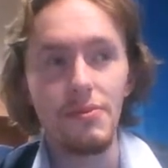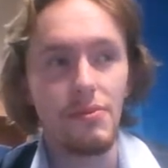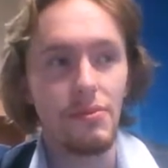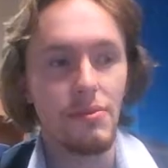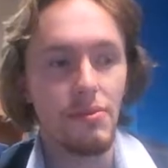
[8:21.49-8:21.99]

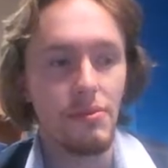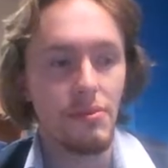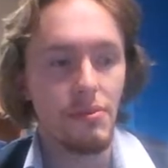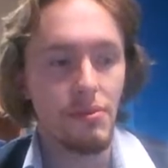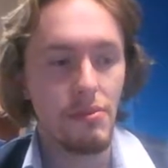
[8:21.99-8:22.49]
I'll have some
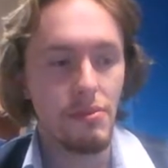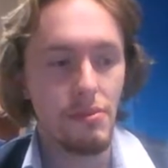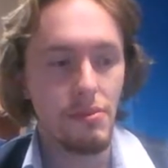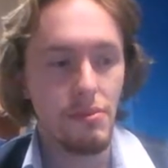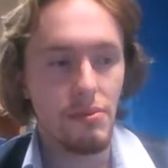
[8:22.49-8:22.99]
Pepsi
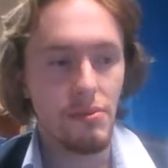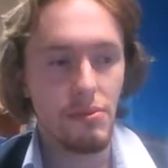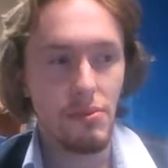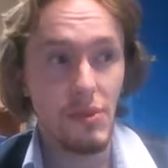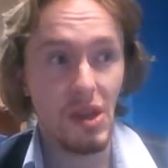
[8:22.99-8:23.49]
after.
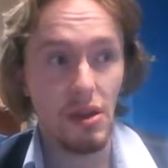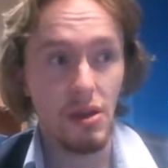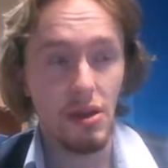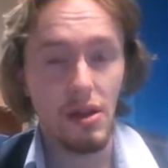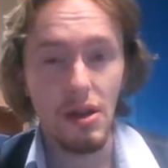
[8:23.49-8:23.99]
Yeah.